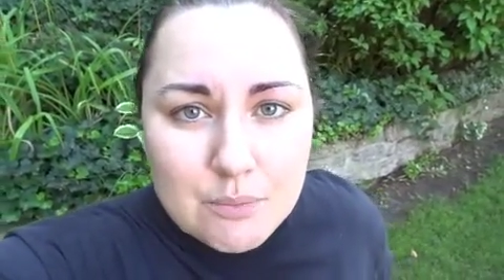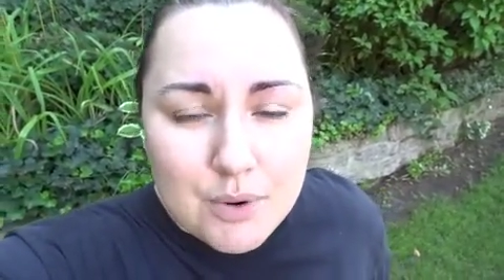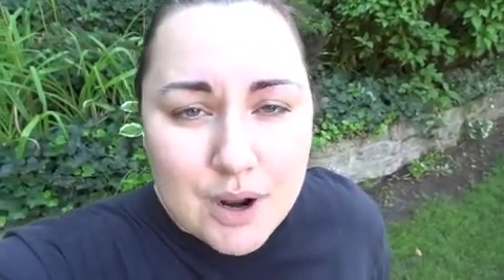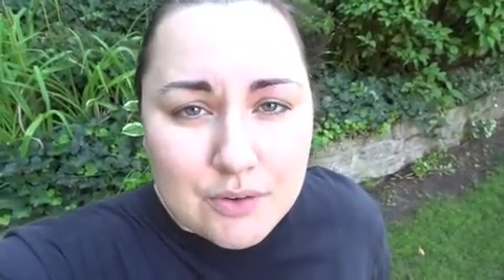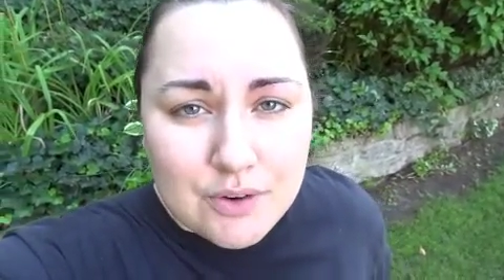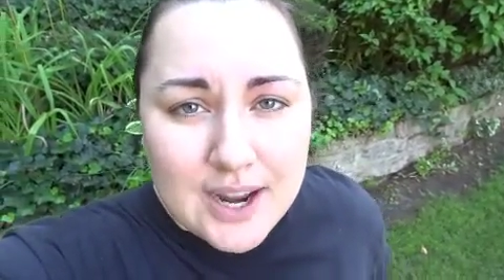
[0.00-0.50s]

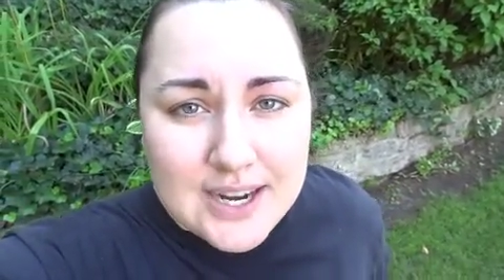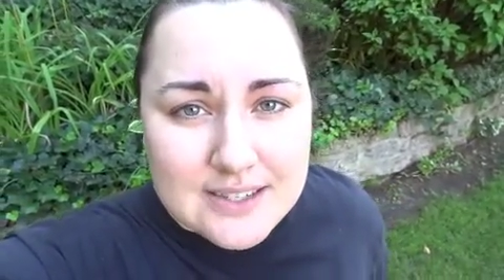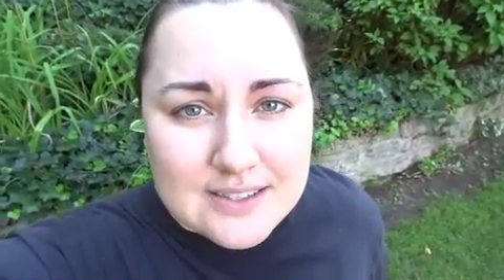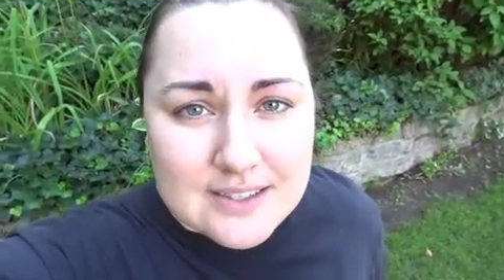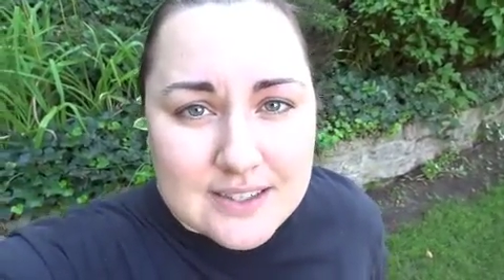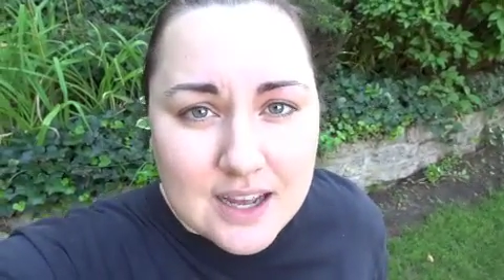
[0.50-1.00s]
brown
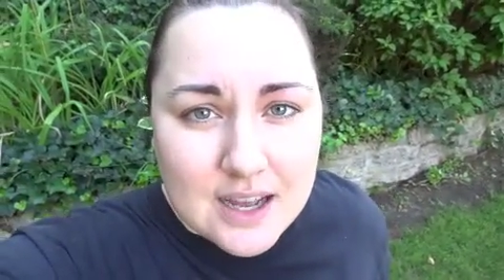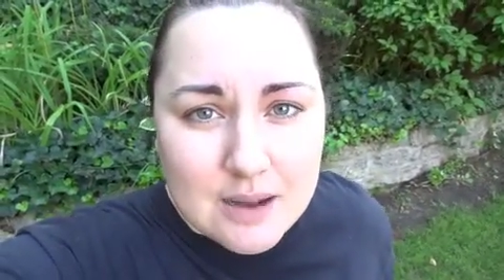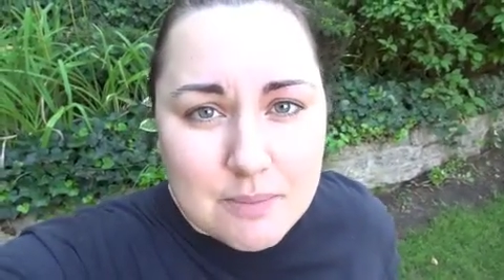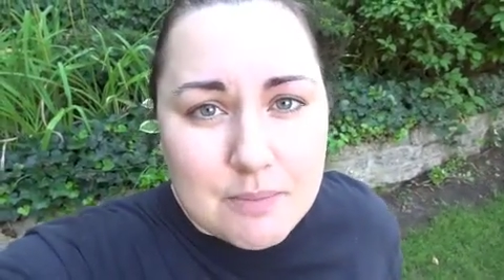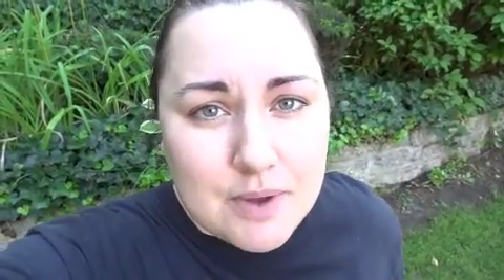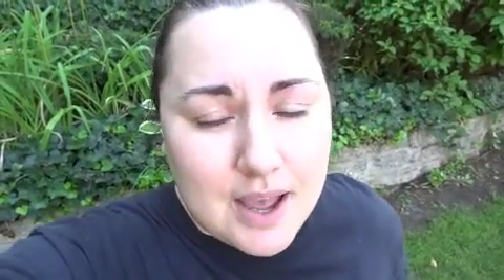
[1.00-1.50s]
rice,
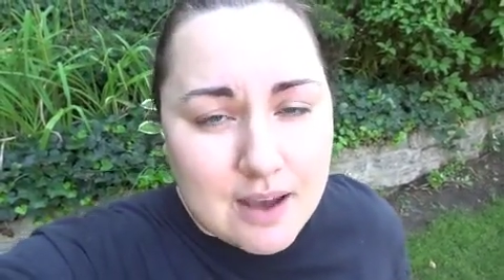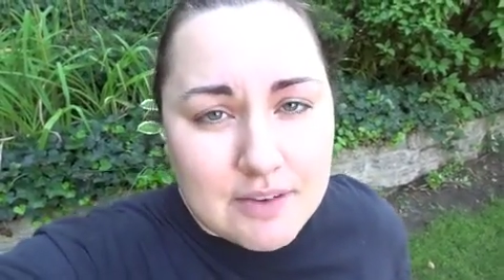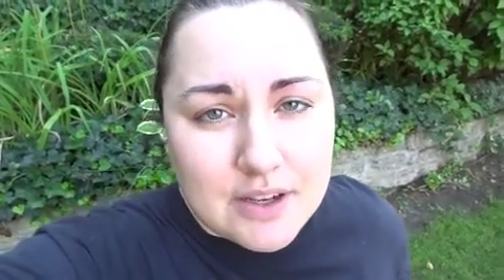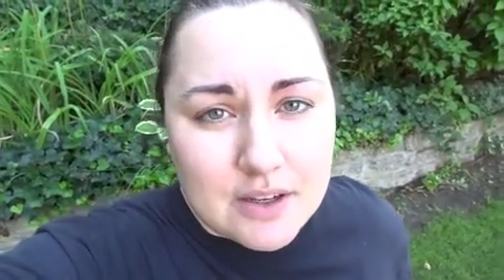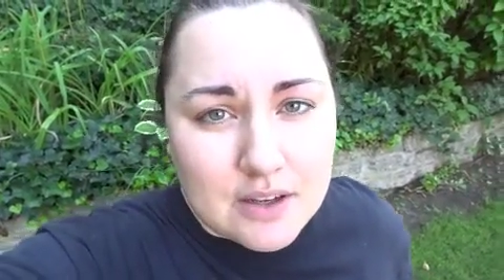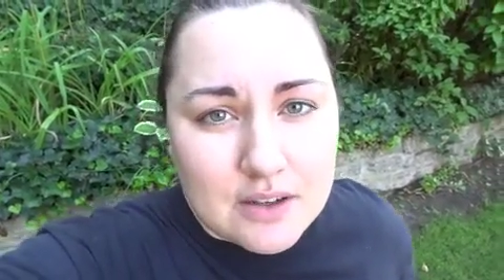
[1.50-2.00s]
um,
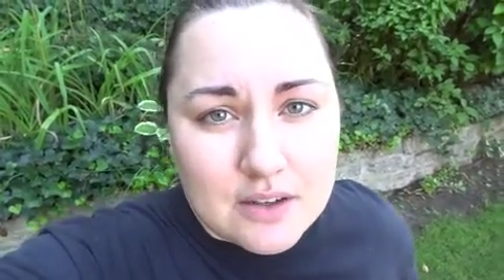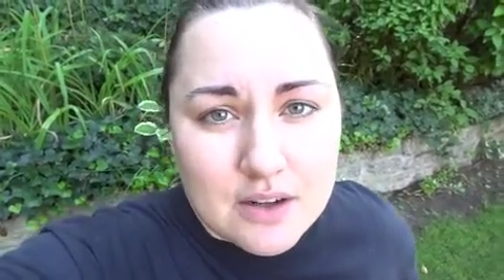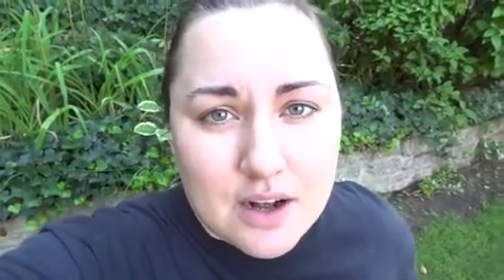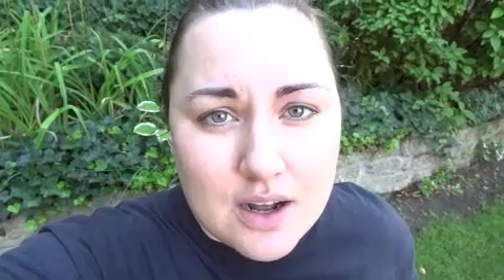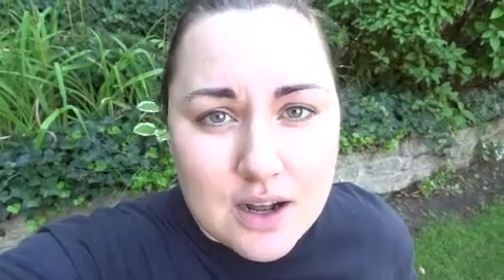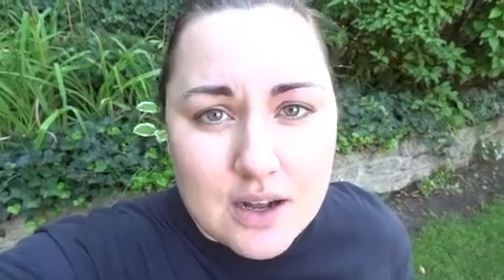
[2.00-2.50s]
having
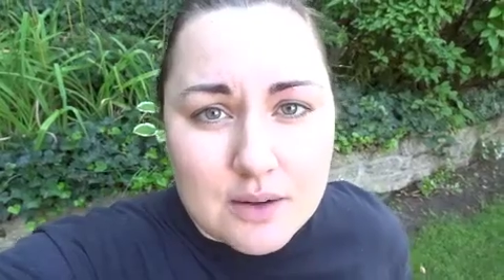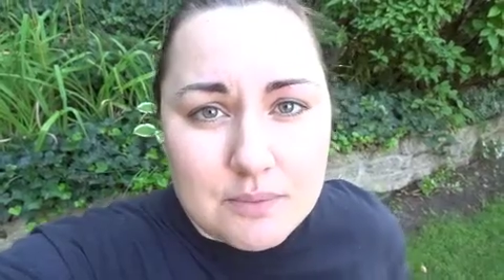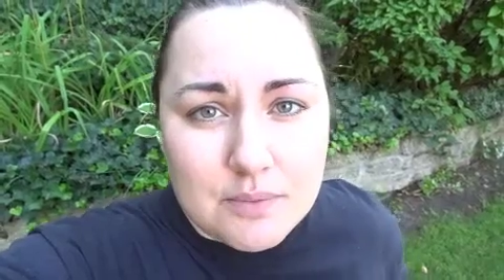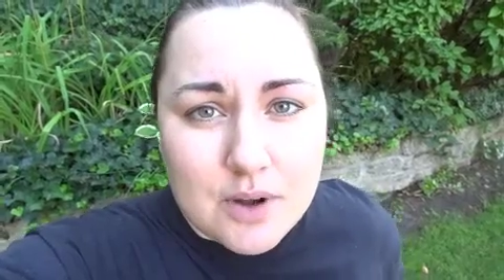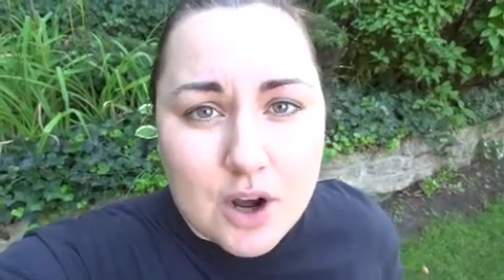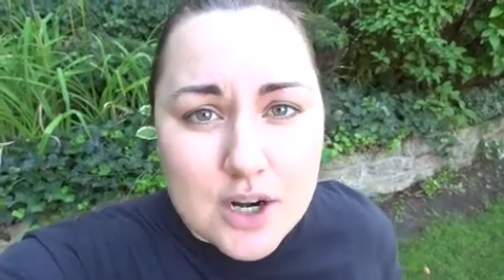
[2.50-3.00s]

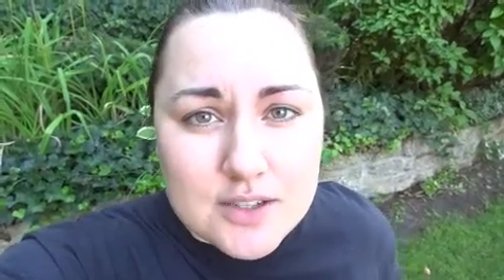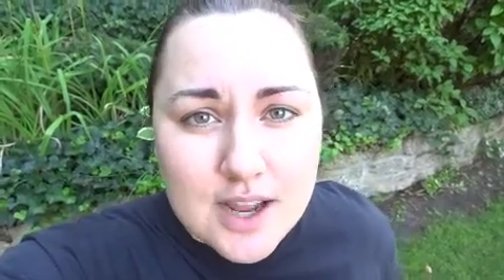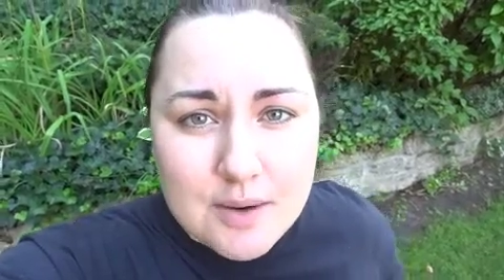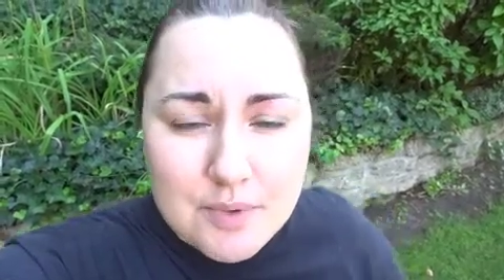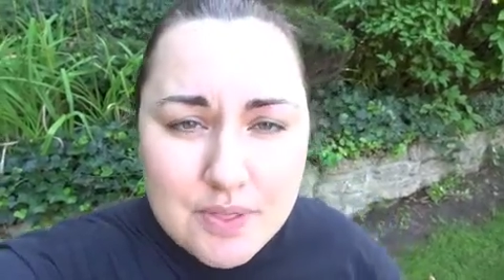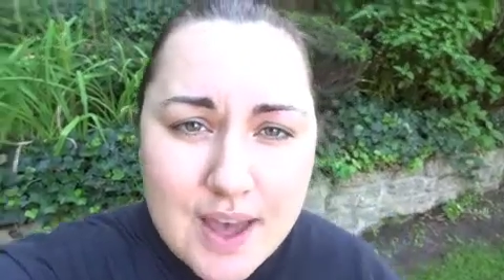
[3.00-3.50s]
um, a hard
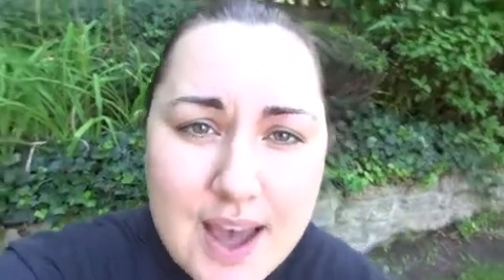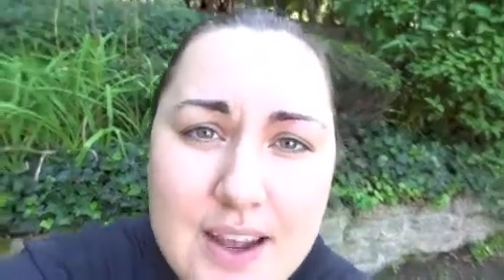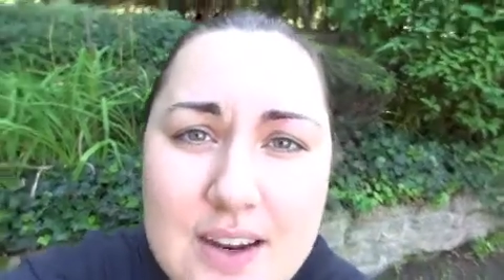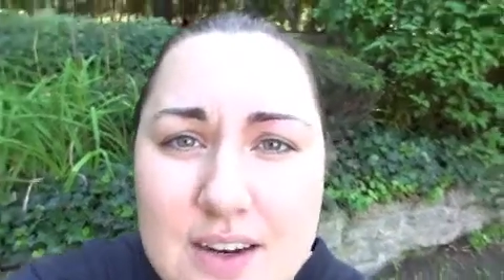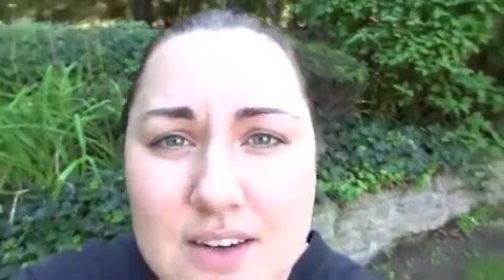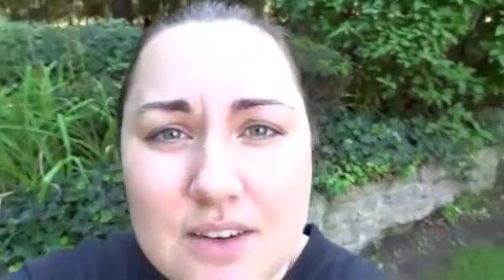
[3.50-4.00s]
time with
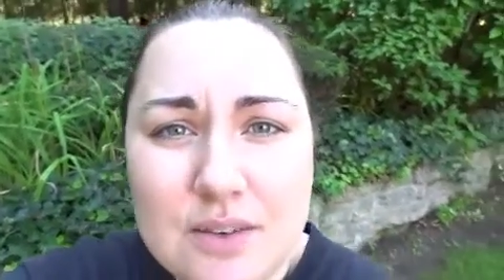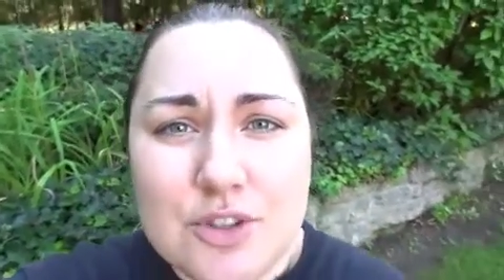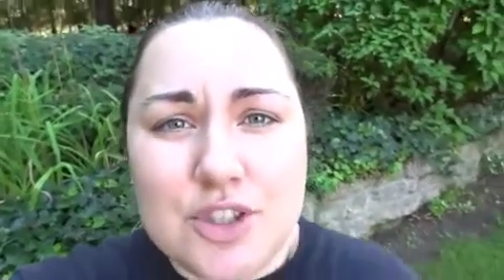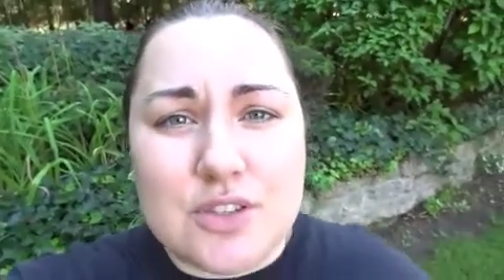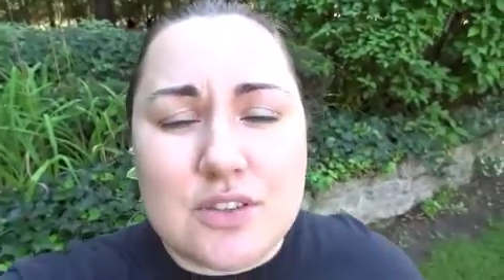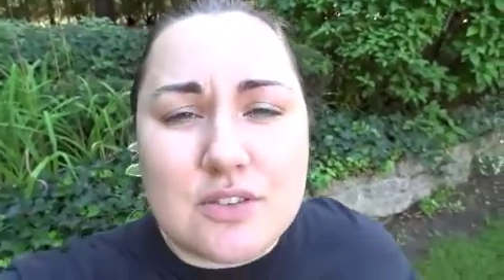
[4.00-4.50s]
that,
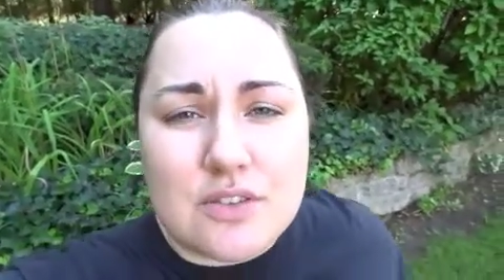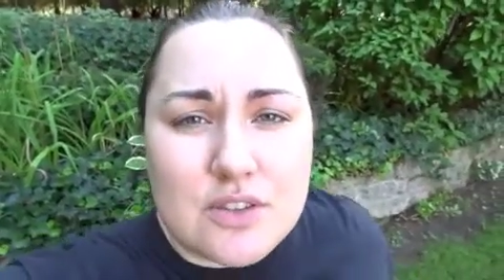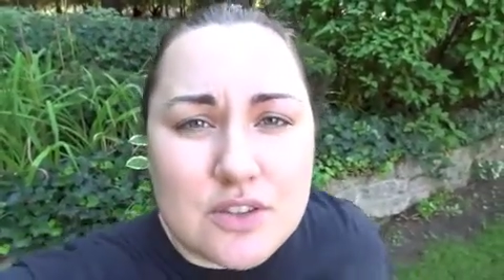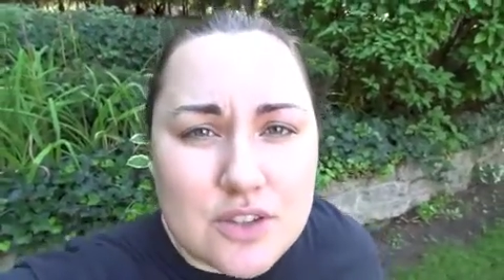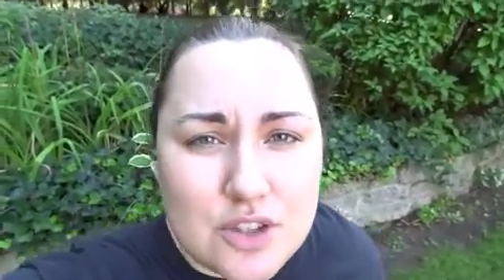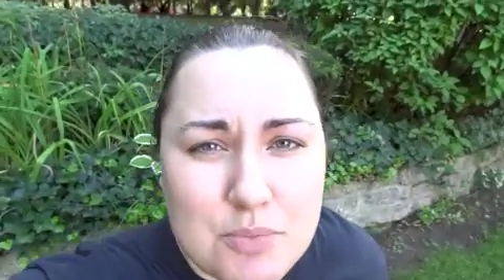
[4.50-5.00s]
just
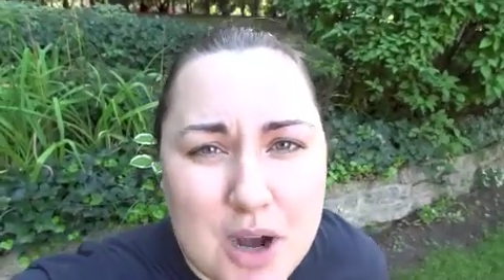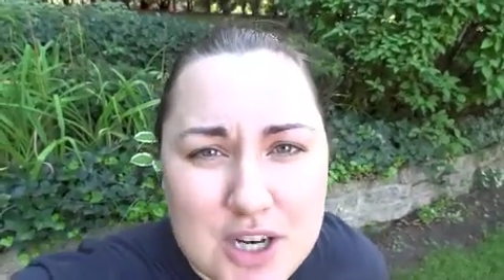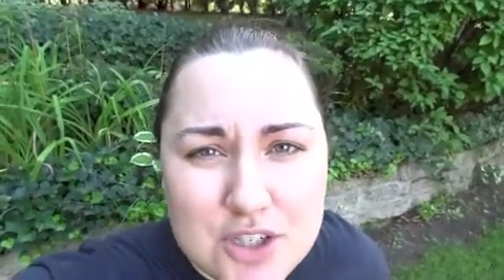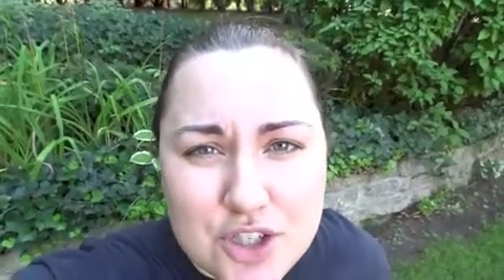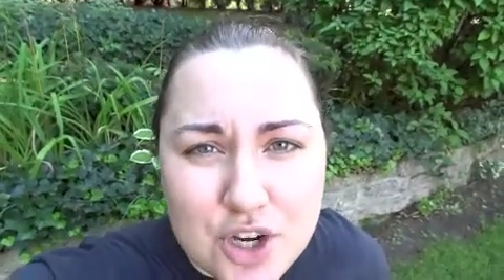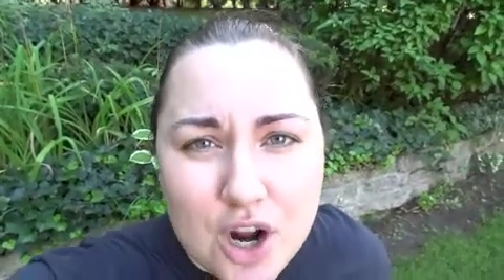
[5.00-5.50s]
too
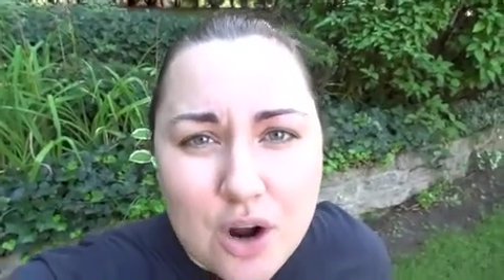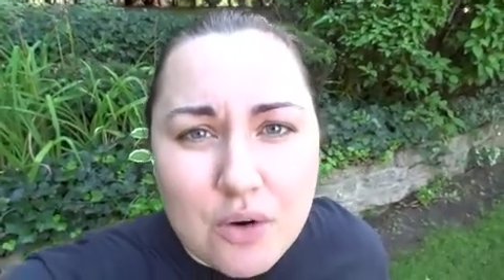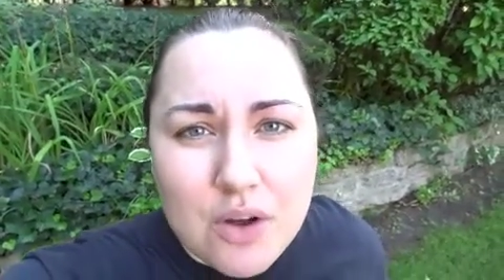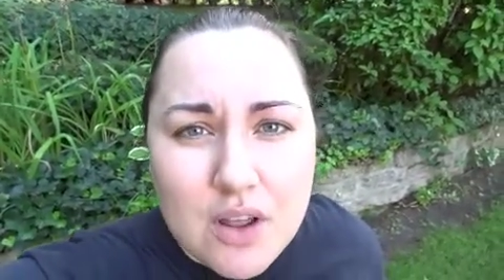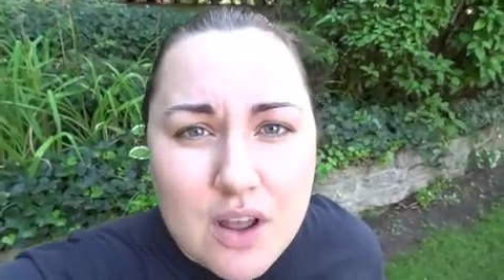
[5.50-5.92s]
much, you know.